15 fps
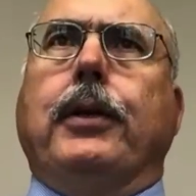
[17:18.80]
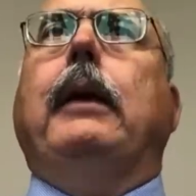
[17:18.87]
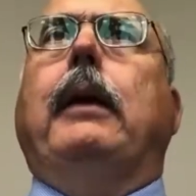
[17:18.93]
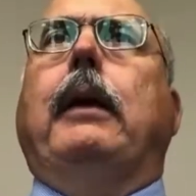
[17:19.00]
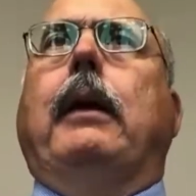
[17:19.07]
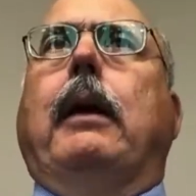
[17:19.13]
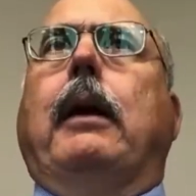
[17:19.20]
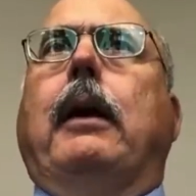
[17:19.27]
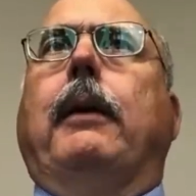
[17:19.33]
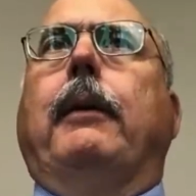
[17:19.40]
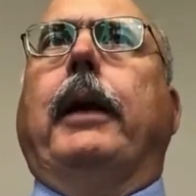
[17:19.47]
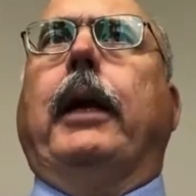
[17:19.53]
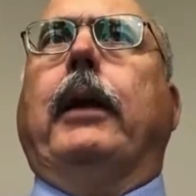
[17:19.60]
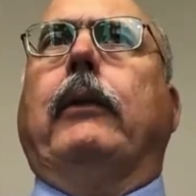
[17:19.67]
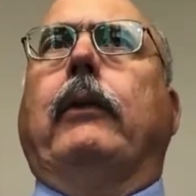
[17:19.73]
Uh, right.
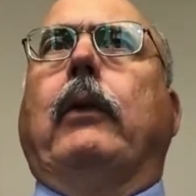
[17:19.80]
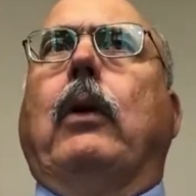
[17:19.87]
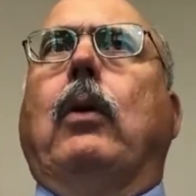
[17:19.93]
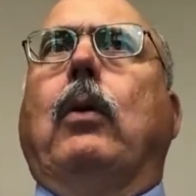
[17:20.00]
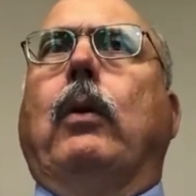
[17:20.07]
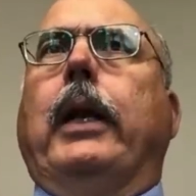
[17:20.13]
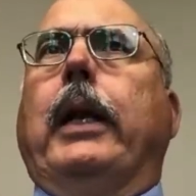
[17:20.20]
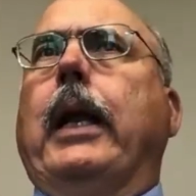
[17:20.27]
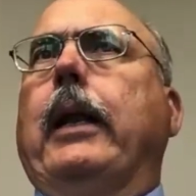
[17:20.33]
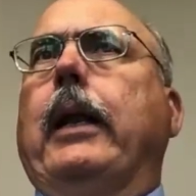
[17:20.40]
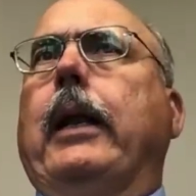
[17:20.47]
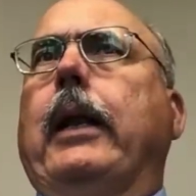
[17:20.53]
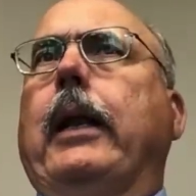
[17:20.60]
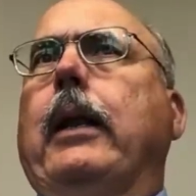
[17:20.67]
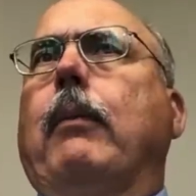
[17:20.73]
And so, and that
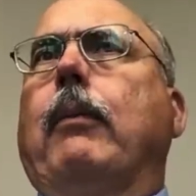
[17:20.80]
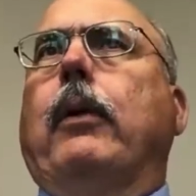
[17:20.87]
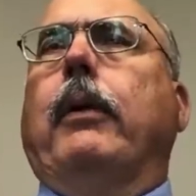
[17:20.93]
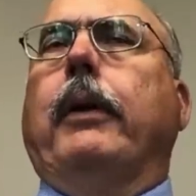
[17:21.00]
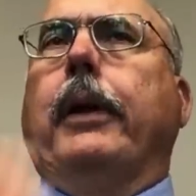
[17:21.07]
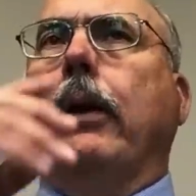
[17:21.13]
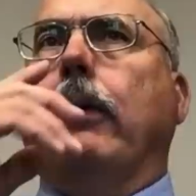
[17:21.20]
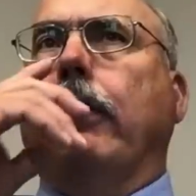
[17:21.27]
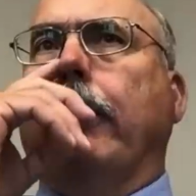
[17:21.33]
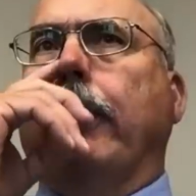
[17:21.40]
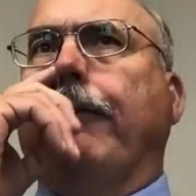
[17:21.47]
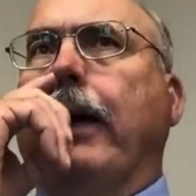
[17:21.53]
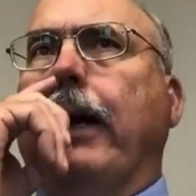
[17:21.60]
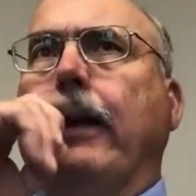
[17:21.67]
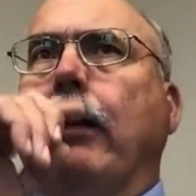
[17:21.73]
number, you know, if I
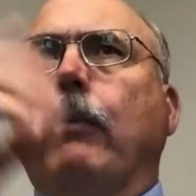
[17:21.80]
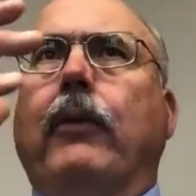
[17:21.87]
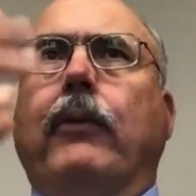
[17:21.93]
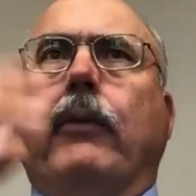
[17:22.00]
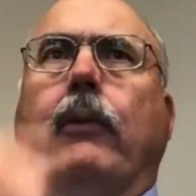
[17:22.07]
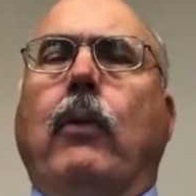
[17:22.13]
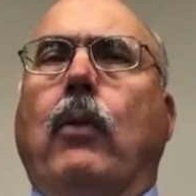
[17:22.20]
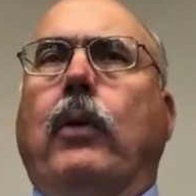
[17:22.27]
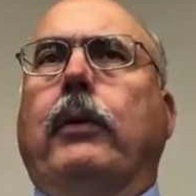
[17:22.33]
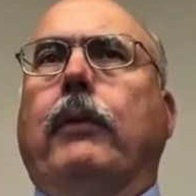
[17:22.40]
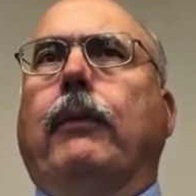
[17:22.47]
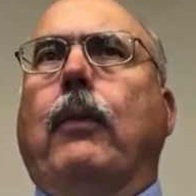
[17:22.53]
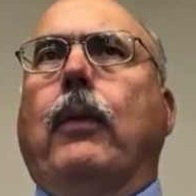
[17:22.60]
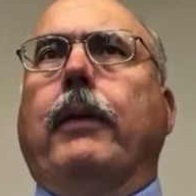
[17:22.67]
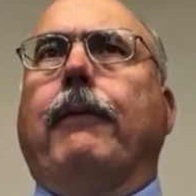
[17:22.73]
had numbers north of
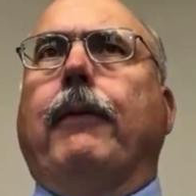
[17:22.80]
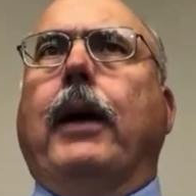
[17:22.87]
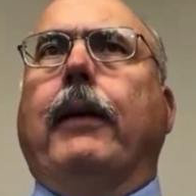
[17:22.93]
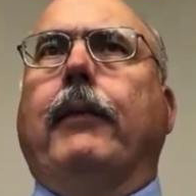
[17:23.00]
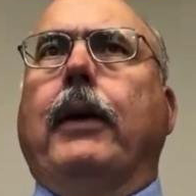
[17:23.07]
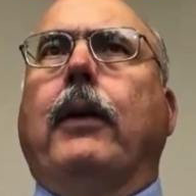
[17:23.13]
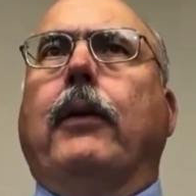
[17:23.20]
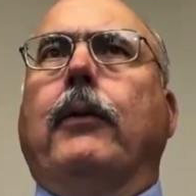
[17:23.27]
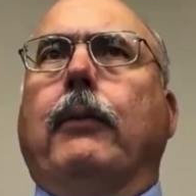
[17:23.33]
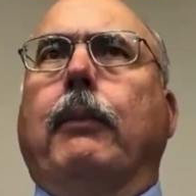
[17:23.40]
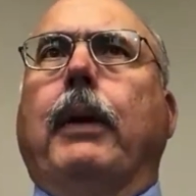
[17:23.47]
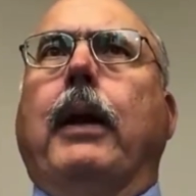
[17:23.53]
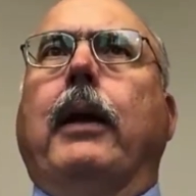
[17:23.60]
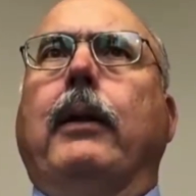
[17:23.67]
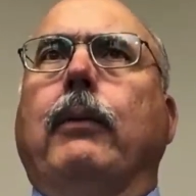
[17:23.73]
forty-five dollars a
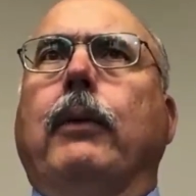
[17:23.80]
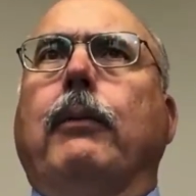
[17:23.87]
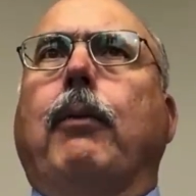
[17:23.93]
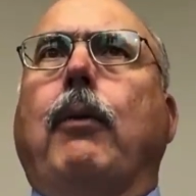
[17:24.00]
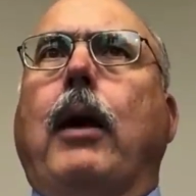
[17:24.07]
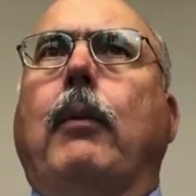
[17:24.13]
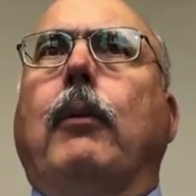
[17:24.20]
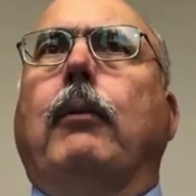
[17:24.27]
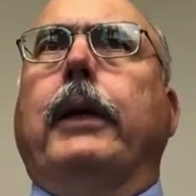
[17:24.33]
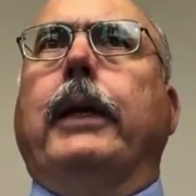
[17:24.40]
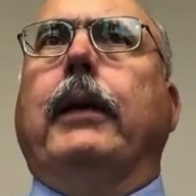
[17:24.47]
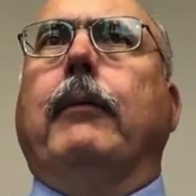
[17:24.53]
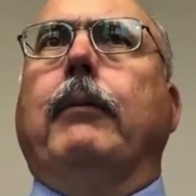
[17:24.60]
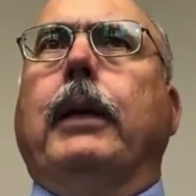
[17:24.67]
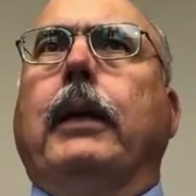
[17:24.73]
pound, it would probably
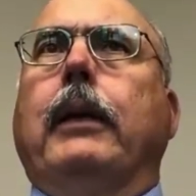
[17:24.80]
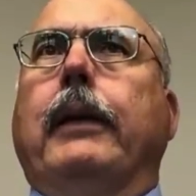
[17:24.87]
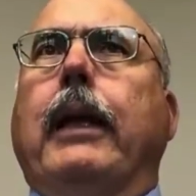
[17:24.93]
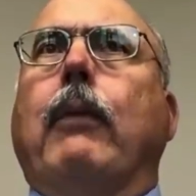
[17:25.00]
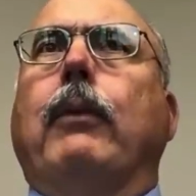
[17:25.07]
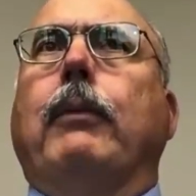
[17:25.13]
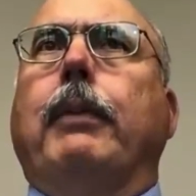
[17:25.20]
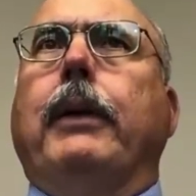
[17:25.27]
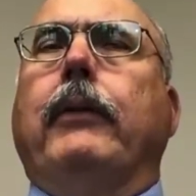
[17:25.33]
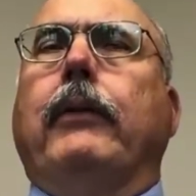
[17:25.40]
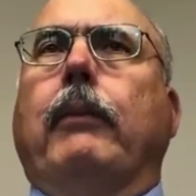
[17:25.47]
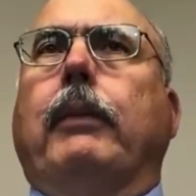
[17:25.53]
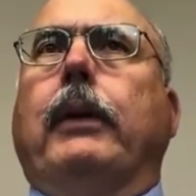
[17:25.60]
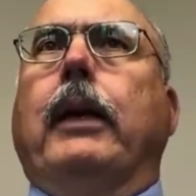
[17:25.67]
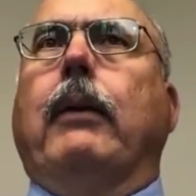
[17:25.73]
give me, that would be
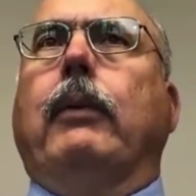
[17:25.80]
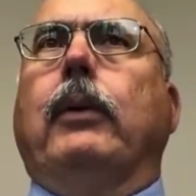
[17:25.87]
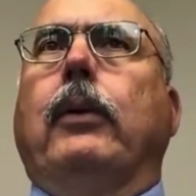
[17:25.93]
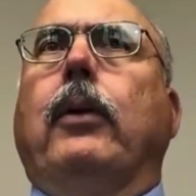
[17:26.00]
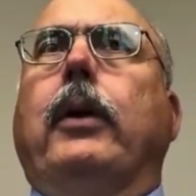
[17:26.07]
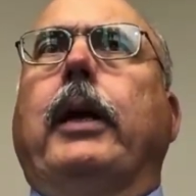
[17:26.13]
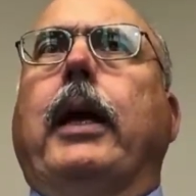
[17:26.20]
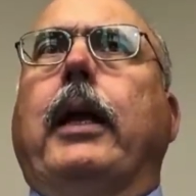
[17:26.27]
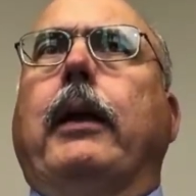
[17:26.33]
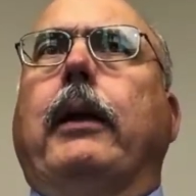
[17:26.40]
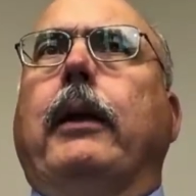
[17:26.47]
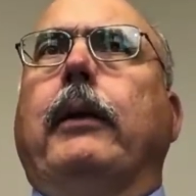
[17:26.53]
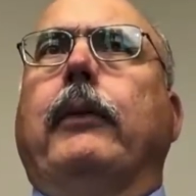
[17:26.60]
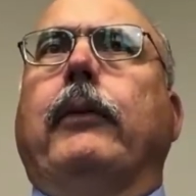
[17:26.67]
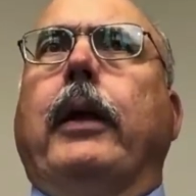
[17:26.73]
something I would look at
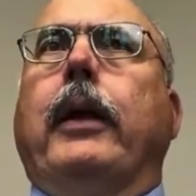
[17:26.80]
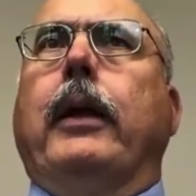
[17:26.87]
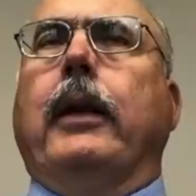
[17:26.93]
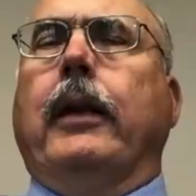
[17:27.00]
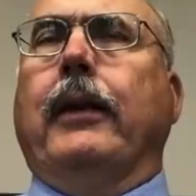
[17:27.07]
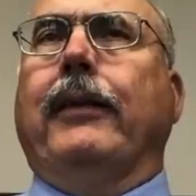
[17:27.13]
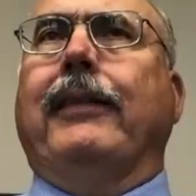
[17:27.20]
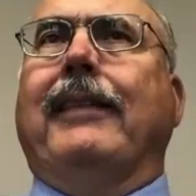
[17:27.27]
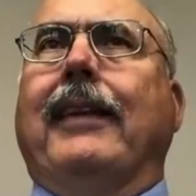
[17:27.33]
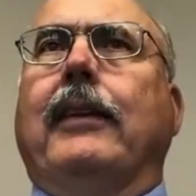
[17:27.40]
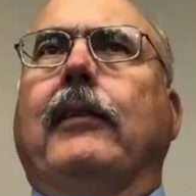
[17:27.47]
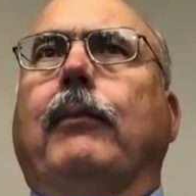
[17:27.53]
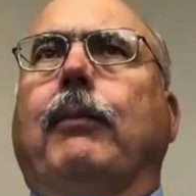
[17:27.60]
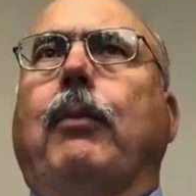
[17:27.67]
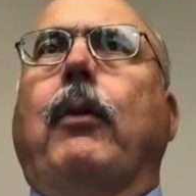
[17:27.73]
as a
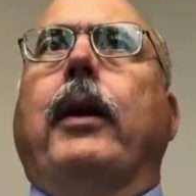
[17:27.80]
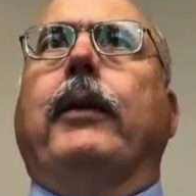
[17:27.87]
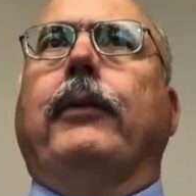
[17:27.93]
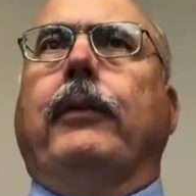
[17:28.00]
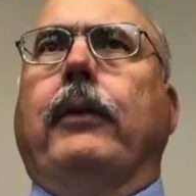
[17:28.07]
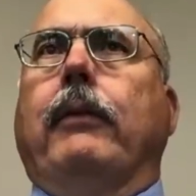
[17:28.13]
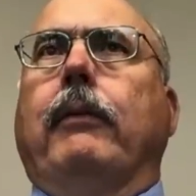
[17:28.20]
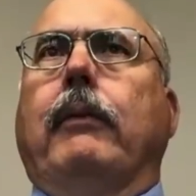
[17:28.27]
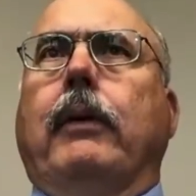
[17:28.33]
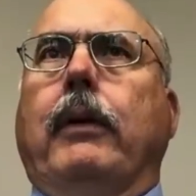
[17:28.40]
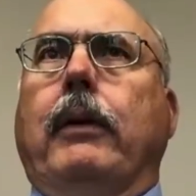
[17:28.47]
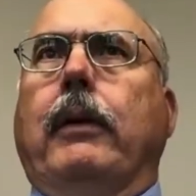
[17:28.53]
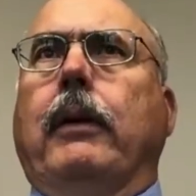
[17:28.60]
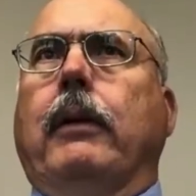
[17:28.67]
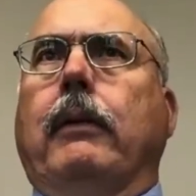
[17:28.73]
incentive price
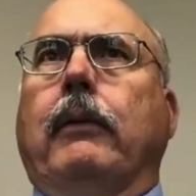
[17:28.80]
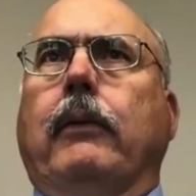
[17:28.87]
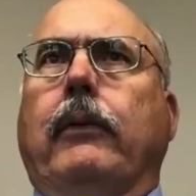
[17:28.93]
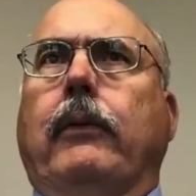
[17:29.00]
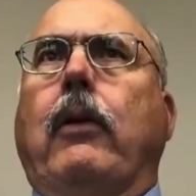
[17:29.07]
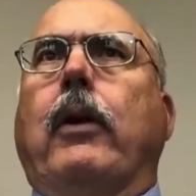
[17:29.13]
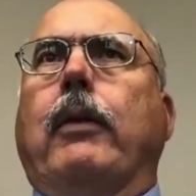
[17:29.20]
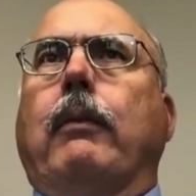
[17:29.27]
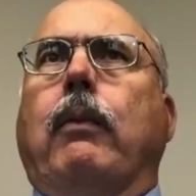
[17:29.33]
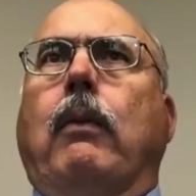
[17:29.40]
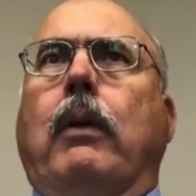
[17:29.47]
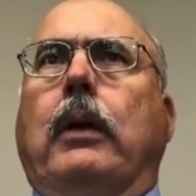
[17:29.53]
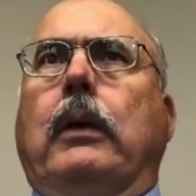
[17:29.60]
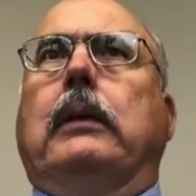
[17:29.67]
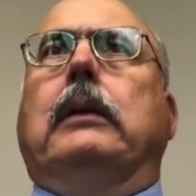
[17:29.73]
uh, starting point.